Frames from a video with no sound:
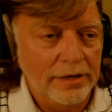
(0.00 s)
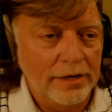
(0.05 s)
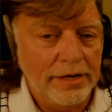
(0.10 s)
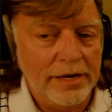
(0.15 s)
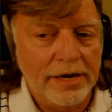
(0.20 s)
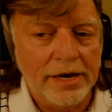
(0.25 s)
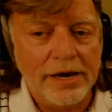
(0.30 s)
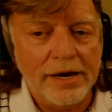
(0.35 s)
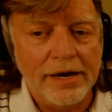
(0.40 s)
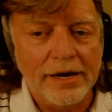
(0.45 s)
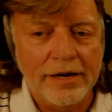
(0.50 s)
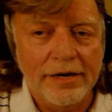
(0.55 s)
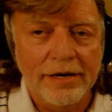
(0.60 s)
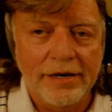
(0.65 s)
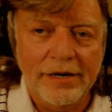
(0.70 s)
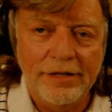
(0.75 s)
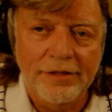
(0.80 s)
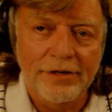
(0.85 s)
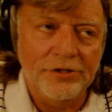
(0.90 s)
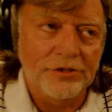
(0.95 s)

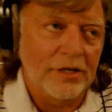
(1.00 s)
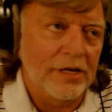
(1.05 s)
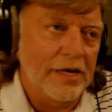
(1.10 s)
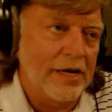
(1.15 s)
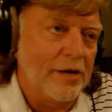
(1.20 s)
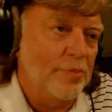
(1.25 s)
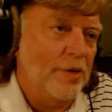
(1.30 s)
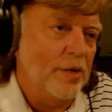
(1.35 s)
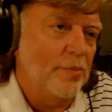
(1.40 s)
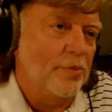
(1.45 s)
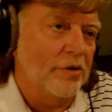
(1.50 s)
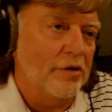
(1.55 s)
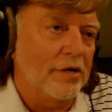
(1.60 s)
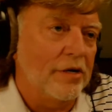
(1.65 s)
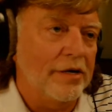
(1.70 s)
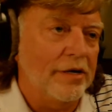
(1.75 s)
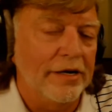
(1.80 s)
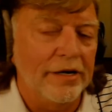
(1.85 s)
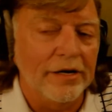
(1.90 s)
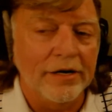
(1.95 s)
Yeah, there's a lot of people
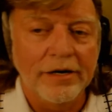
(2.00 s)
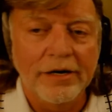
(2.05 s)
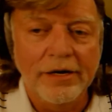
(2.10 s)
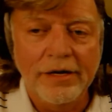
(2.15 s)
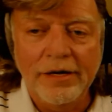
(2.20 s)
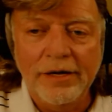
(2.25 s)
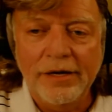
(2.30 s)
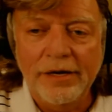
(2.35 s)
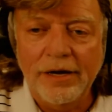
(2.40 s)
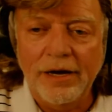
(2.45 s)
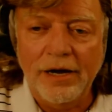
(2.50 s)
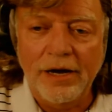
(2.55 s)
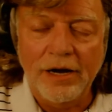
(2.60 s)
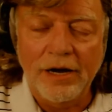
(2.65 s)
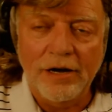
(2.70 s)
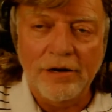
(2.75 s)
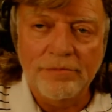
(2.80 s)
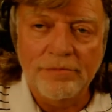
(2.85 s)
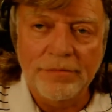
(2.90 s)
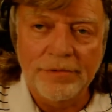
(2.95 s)
on here.
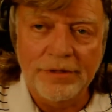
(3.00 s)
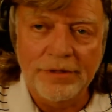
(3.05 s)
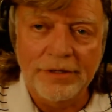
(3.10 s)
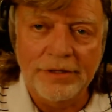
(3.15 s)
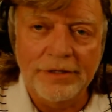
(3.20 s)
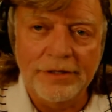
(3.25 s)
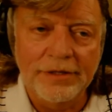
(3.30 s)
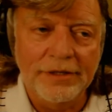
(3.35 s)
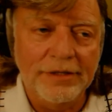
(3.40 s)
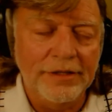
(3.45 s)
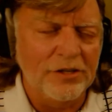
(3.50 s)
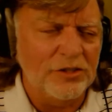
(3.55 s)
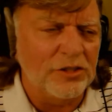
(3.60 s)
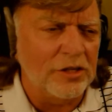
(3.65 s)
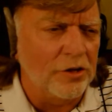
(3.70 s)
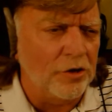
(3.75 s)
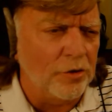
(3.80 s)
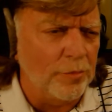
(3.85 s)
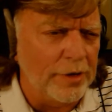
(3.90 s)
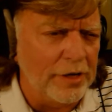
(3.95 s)
There's a
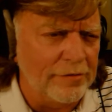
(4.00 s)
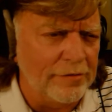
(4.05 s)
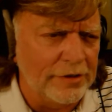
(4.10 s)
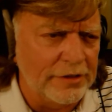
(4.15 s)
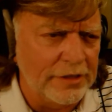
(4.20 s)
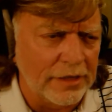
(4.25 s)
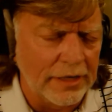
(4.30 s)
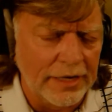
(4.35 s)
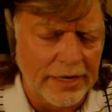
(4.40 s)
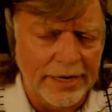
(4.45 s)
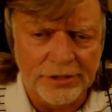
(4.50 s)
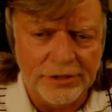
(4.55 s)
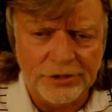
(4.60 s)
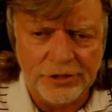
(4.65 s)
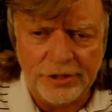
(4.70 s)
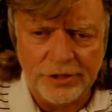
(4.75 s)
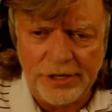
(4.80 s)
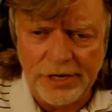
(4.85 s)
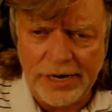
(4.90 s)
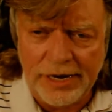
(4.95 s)
little bit of a delay. So
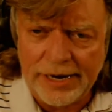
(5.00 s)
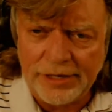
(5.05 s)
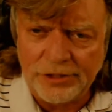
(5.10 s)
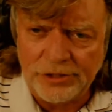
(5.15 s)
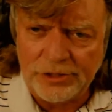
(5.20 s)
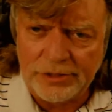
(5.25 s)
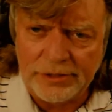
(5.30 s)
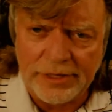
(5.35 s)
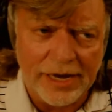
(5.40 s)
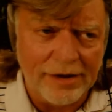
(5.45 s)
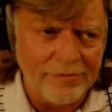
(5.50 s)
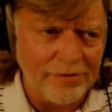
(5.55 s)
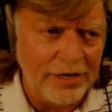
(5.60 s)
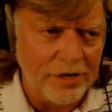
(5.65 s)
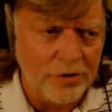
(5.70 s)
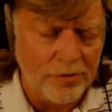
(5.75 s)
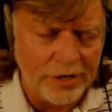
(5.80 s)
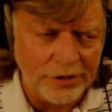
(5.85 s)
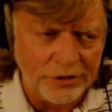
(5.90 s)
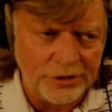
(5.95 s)
do you guys have any
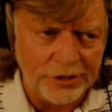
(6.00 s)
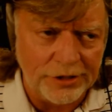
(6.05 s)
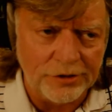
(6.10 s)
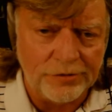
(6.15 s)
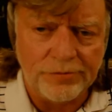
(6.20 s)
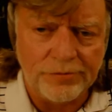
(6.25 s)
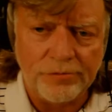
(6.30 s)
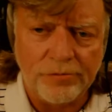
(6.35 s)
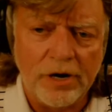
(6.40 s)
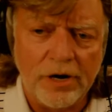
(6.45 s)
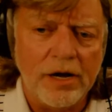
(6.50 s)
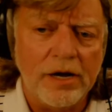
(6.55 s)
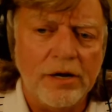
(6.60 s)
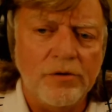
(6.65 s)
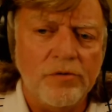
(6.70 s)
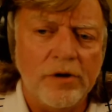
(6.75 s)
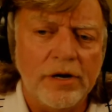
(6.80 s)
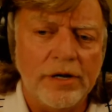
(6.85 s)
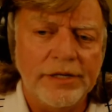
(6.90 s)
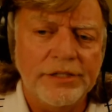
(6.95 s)
questions for Ron
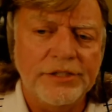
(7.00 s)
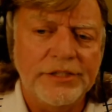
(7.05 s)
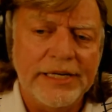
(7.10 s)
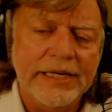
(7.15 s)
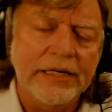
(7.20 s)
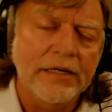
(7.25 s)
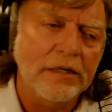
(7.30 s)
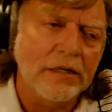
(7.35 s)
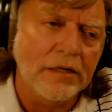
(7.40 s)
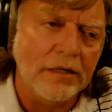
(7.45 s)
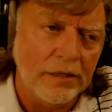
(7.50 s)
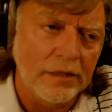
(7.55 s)
while he's here?